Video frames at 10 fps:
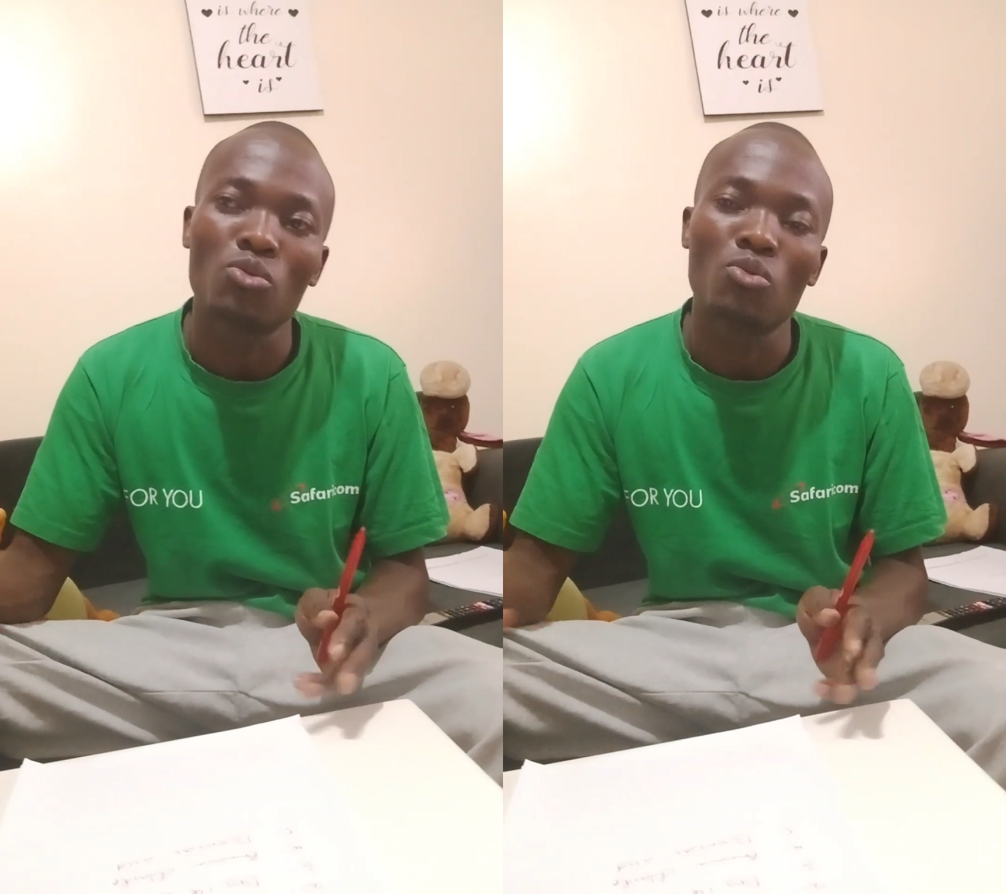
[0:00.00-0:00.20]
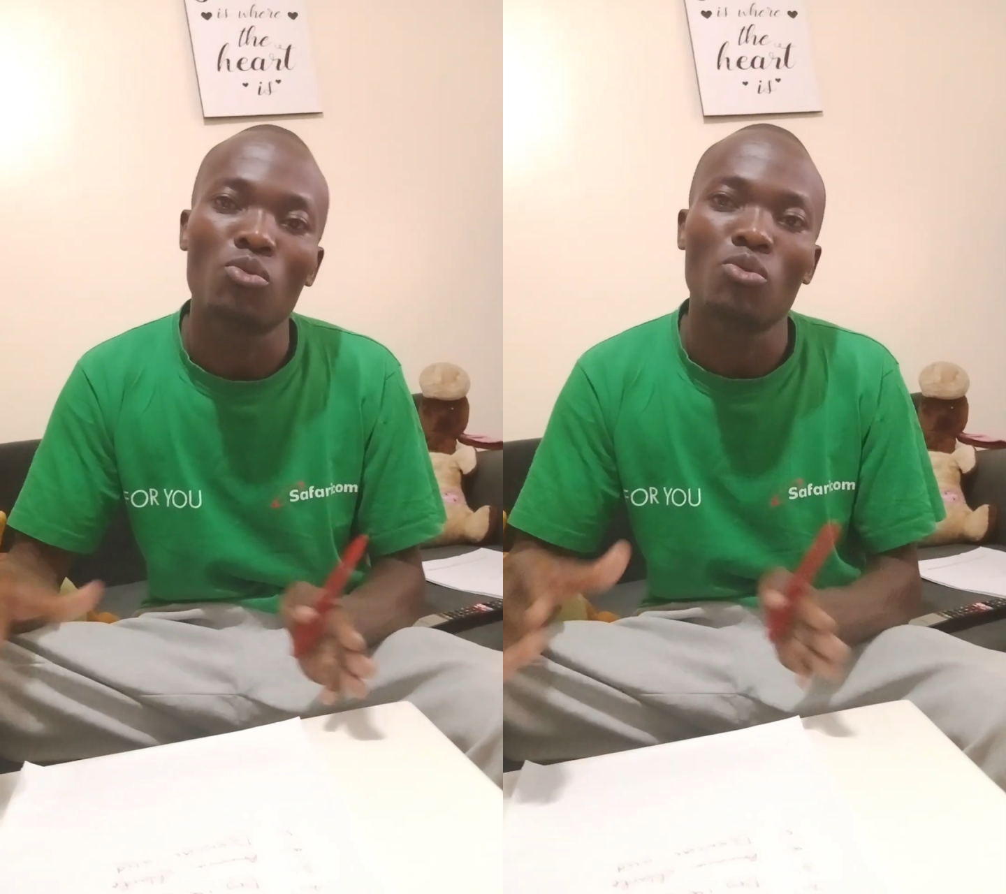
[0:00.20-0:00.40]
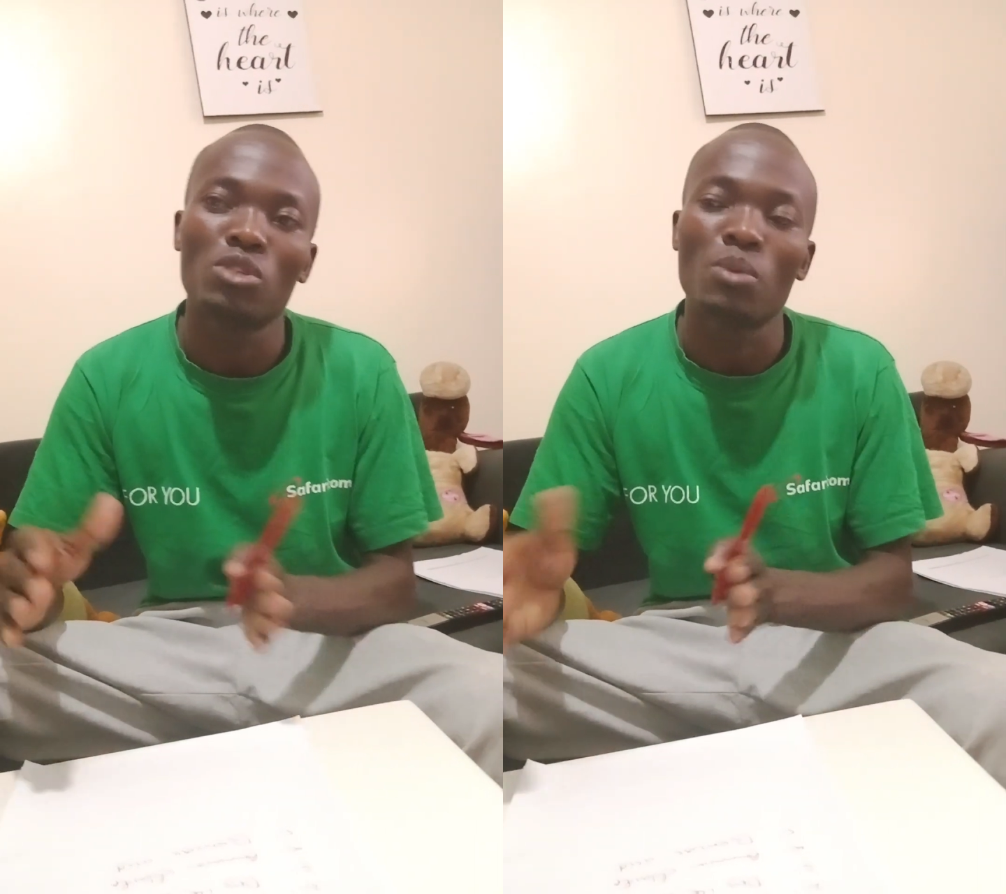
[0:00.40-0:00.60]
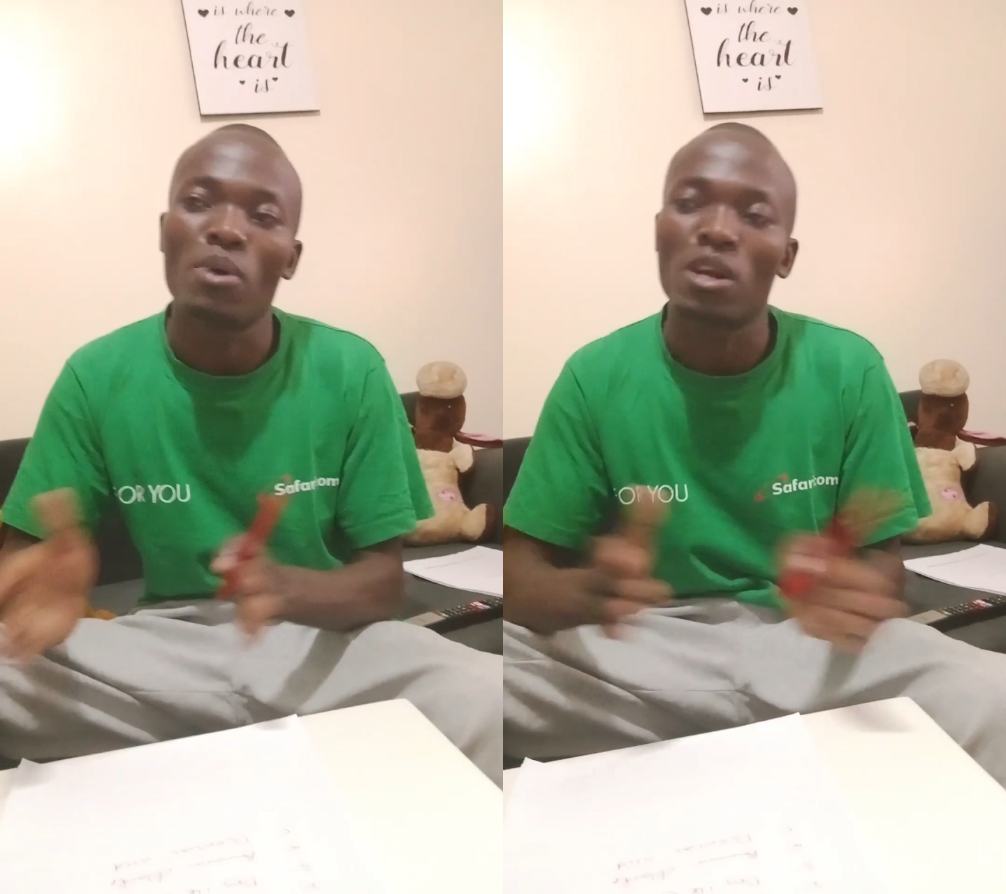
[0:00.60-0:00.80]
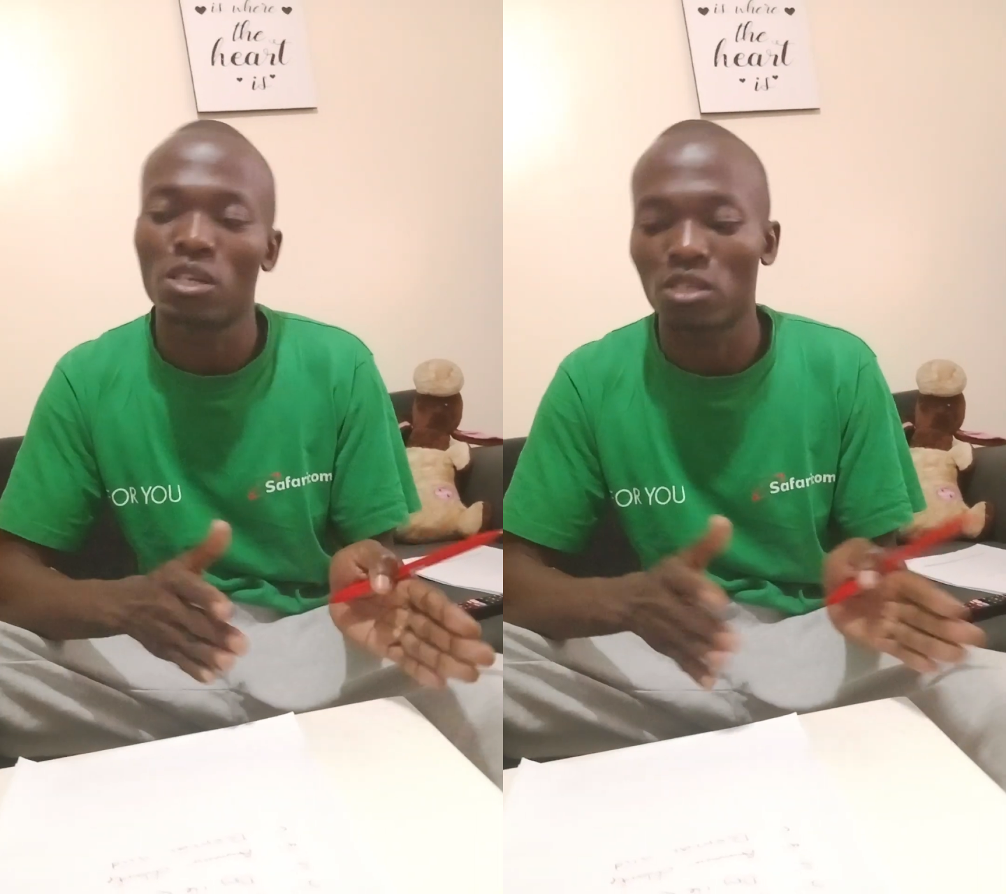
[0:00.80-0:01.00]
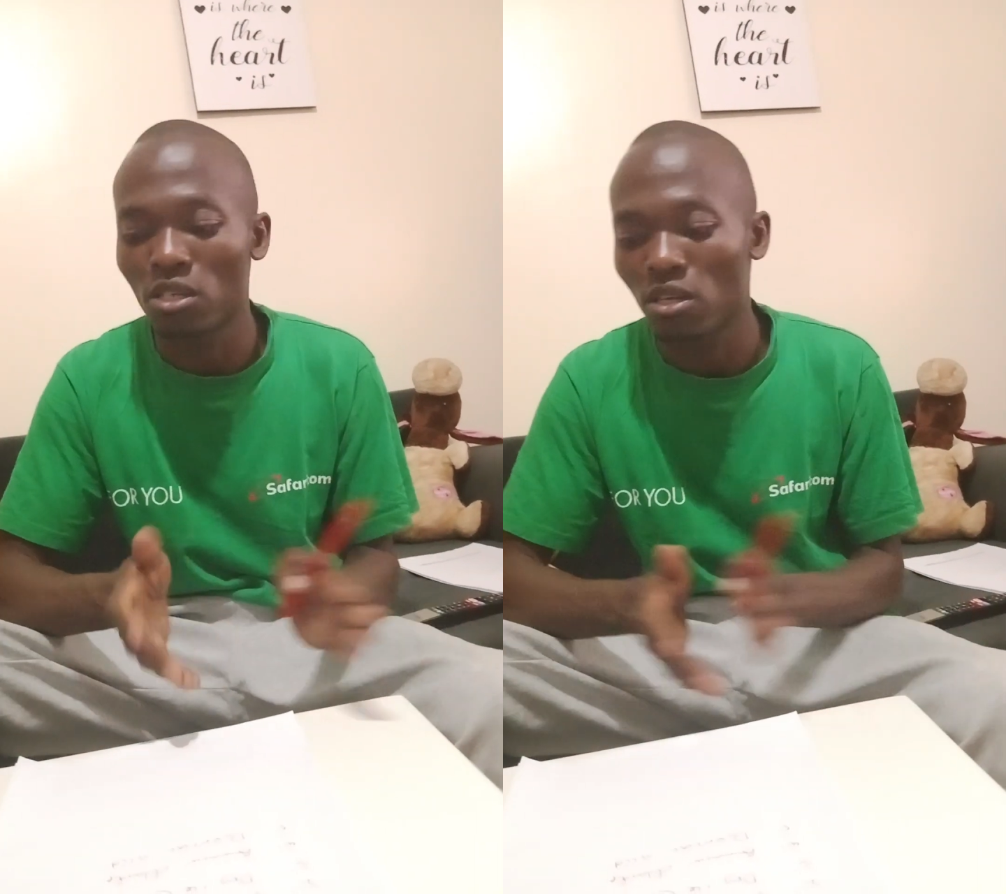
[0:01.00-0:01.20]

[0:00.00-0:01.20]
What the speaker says: to separate